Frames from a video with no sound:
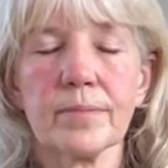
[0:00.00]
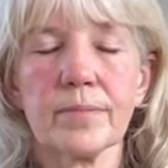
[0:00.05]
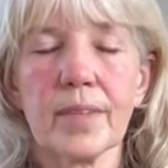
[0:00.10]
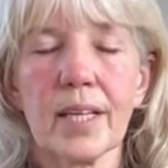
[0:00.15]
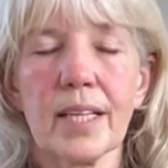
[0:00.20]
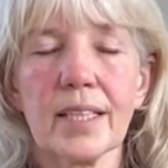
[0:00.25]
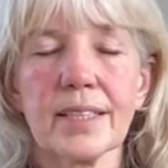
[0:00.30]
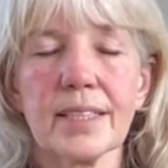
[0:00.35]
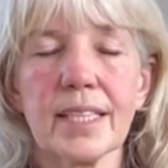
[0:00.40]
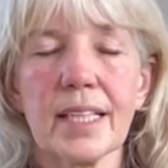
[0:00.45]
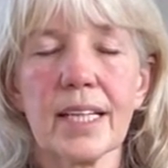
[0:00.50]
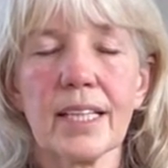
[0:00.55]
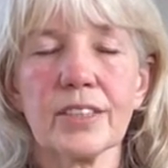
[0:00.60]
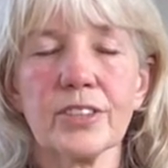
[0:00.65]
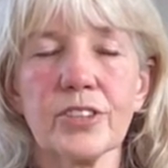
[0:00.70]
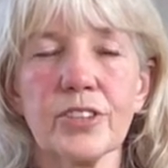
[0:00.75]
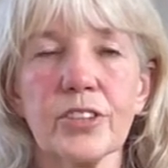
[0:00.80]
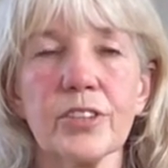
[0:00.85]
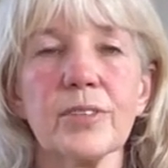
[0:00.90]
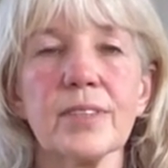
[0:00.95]
And
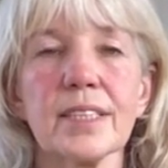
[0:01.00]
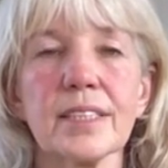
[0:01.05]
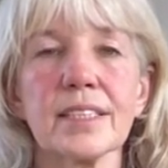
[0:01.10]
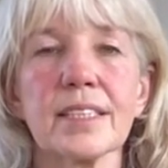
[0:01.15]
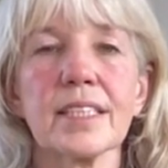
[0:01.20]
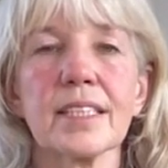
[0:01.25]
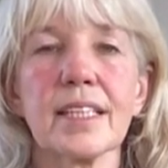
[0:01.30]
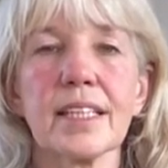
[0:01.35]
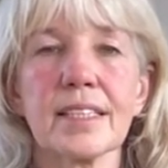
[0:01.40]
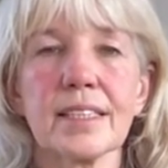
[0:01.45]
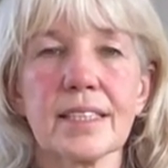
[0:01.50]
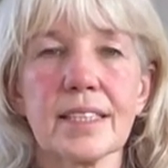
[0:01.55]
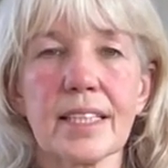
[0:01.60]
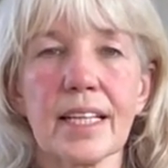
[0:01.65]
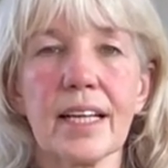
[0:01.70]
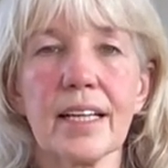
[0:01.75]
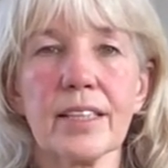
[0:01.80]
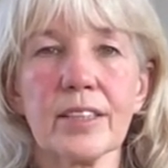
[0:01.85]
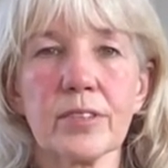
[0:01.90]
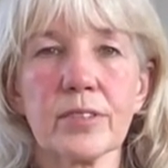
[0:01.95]
tune into that
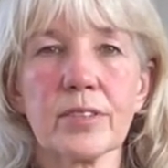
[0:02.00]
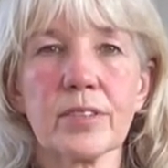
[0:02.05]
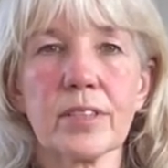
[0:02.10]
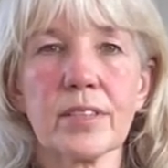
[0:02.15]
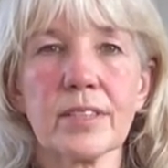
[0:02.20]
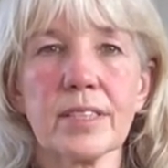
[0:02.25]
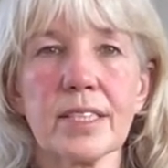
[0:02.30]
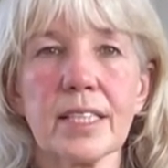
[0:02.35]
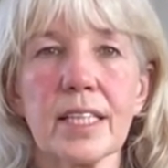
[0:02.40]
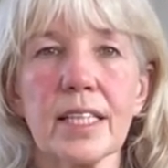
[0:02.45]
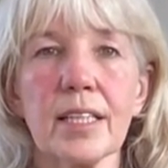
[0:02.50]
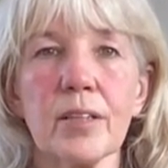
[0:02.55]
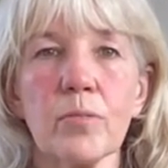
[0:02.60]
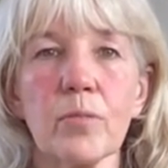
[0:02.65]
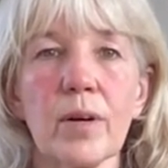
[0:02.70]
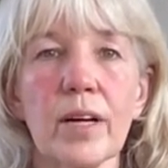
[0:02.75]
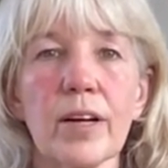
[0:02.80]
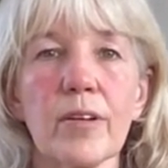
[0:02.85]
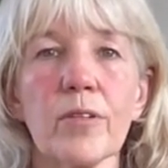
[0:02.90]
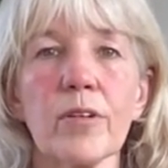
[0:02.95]
scale. So see,
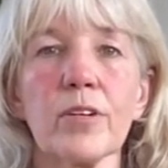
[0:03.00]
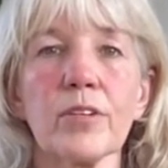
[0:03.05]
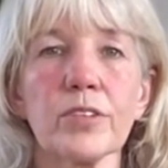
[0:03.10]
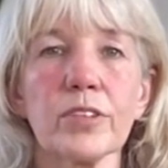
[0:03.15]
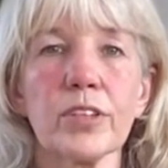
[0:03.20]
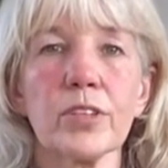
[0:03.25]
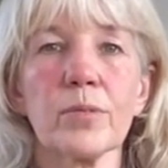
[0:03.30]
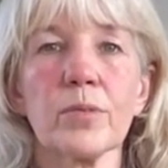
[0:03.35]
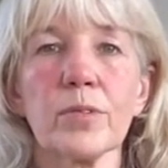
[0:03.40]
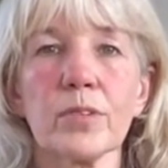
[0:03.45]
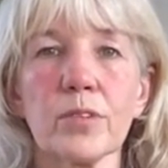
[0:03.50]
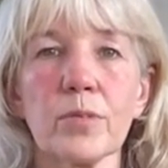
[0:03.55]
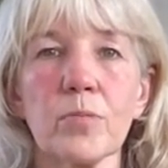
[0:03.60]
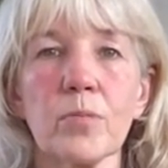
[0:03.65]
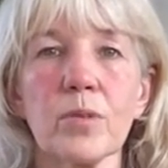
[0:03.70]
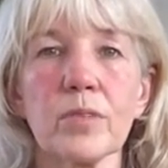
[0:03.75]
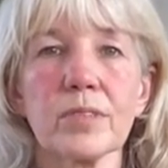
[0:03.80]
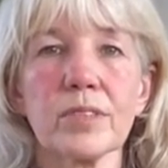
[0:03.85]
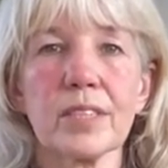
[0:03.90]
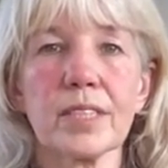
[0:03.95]
where are you on a
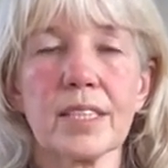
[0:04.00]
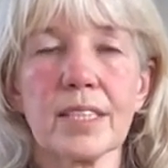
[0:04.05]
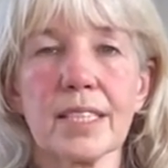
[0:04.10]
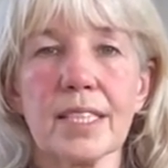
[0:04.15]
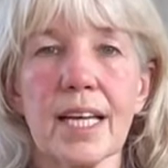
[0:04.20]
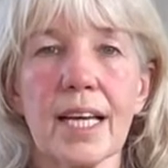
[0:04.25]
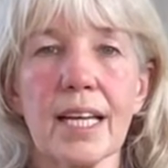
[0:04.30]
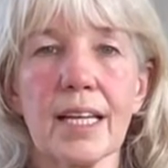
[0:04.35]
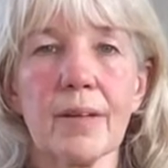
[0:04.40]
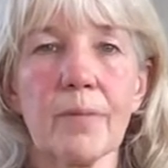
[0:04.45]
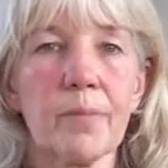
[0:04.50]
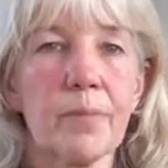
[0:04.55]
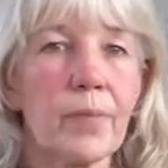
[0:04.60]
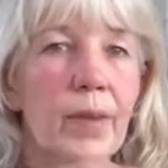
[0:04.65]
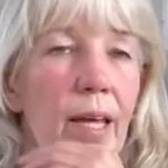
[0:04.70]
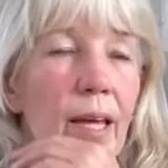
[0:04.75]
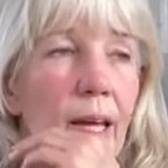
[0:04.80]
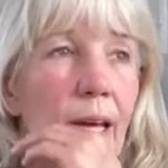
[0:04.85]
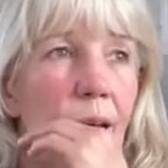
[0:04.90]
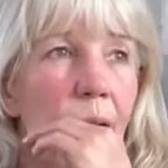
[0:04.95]
1 to 10?
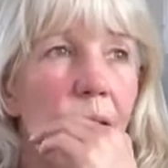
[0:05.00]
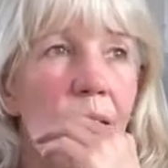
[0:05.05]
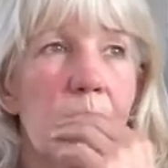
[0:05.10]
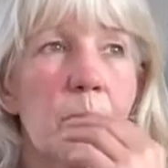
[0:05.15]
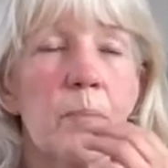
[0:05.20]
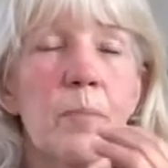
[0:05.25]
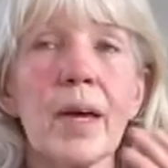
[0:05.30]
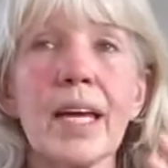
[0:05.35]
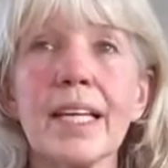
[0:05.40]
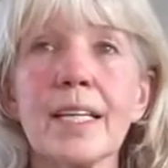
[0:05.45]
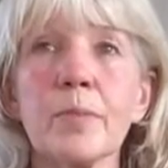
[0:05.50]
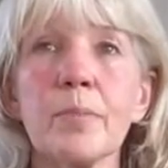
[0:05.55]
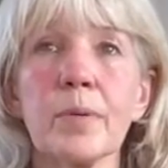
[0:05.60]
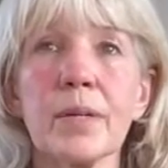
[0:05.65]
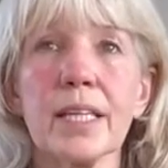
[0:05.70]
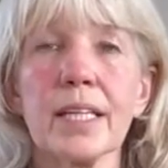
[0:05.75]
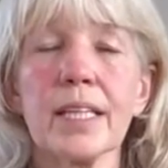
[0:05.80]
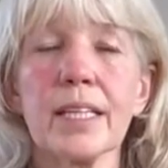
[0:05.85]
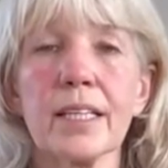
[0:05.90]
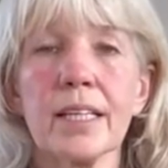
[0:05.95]
And it may
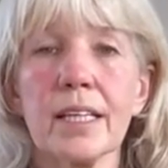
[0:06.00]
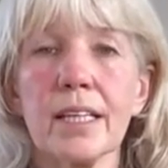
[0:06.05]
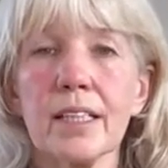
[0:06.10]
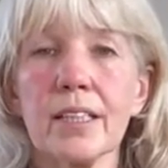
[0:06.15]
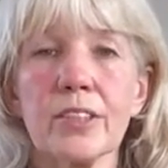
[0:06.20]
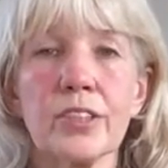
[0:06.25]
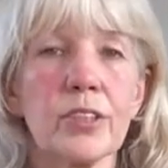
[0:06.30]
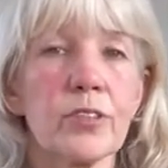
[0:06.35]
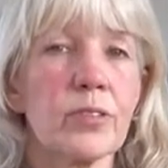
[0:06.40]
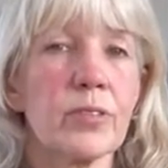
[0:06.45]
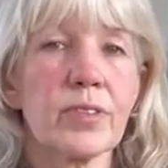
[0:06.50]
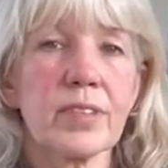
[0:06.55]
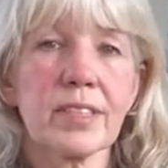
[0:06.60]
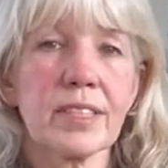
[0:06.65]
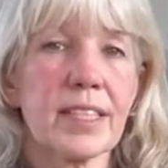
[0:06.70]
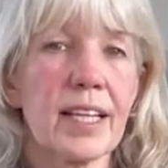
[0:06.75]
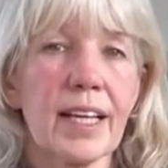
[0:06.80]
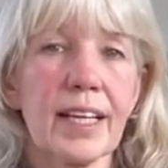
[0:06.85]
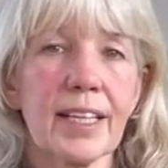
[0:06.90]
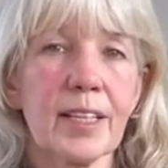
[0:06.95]
be you're the
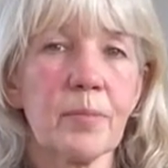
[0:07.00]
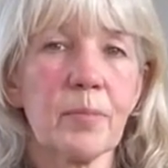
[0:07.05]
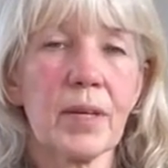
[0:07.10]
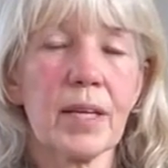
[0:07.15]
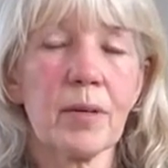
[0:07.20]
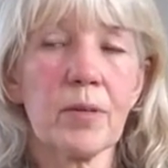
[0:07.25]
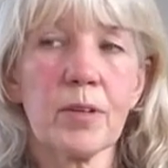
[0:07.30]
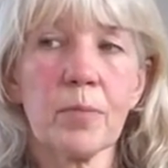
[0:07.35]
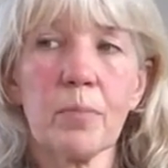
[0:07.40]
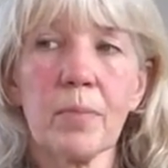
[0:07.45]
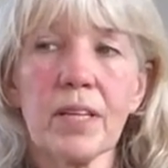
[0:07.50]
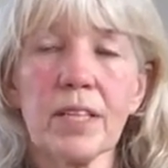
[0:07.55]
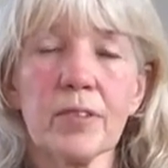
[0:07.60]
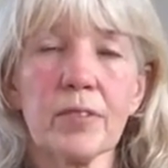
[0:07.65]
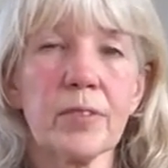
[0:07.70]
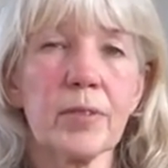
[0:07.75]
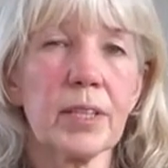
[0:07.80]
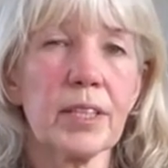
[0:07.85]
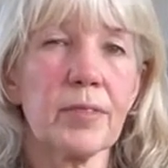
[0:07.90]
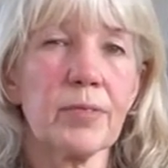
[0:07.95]
same. It may have
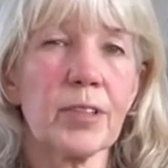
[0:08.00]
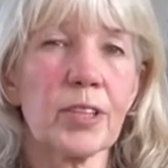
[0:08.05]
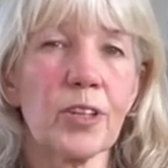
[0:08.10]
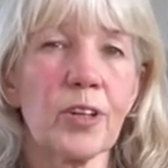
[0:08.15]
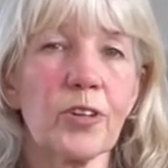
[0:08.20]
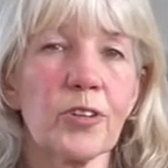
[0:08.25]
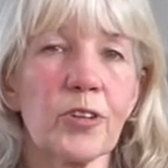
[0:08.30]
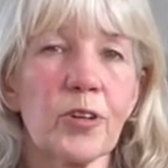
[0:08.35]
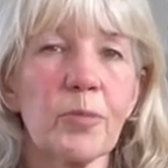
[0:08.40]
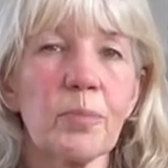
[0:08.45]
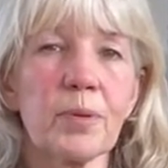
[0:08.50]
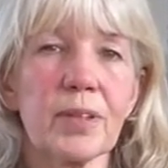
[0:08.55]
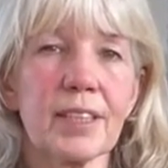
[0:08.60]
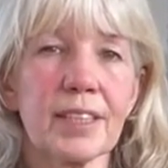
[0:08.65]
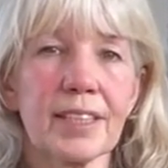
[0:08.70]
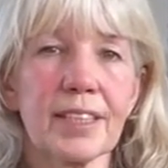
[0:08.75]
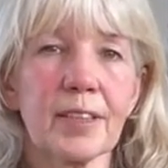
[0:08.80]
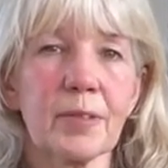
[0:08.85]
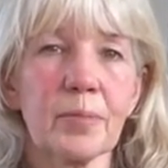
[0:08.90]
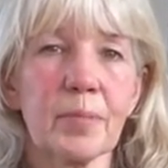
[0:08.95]
even gone up a
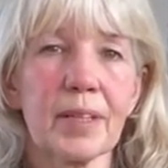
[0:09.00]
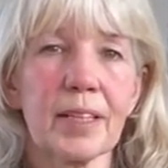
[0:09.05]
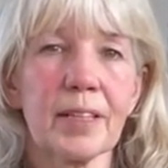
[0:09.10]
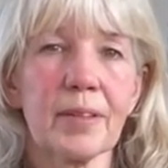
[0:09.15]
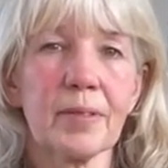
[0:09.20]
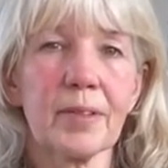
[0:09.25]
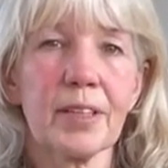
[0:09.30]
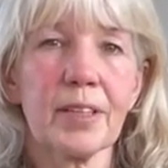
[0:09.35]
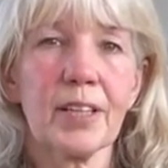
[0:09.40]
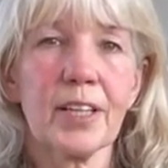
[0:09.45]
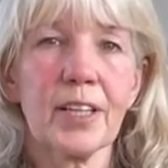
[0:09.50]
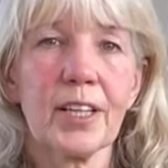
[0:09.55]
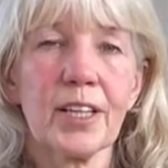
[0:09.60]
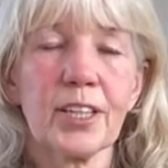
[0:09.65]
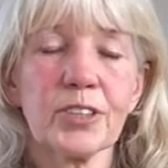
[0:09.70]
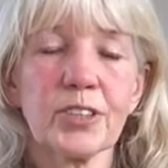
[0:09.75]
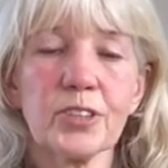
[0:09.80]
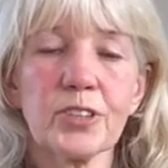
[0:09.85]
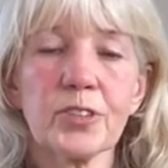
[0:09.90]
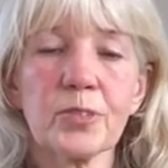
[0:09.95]
little bit. I
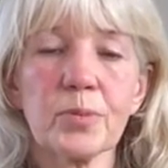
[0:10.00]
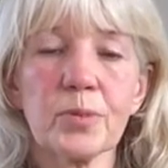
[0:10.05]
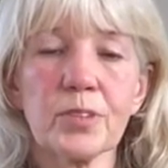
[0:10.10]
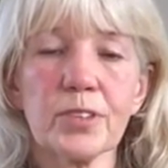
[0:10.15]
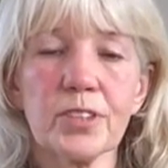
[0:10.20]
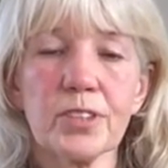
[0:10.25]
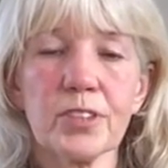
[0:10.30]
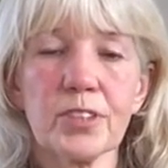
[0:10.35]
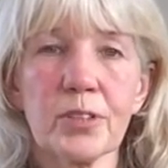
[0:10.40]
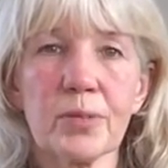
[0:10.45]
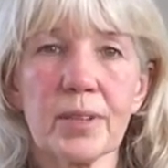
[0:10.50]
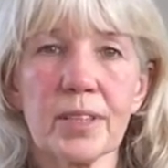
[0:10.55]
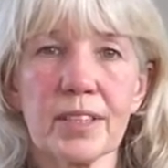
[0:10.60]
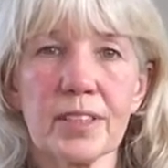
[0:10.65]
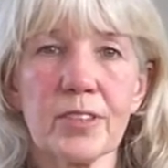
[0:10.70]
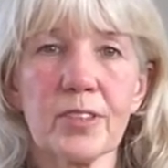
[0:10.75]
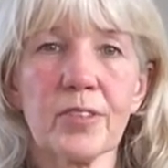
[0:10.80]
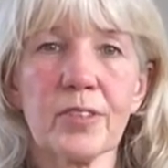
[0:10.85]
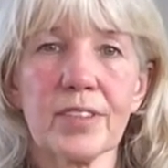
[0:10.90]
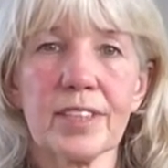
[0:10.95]
just want you to
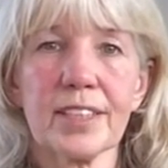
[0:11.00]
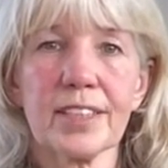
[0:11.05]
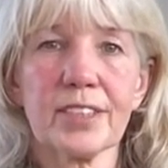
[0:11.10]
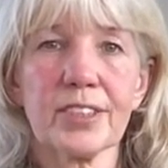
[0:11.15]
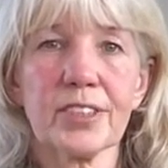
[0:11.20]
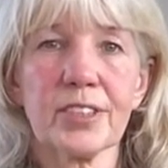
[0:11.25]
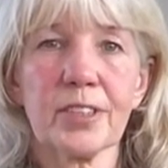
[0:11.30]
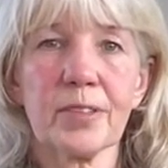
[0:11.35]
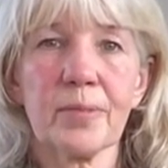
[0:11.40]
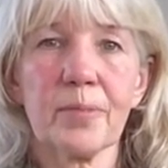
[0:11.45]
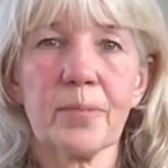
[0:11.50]
acknowledge.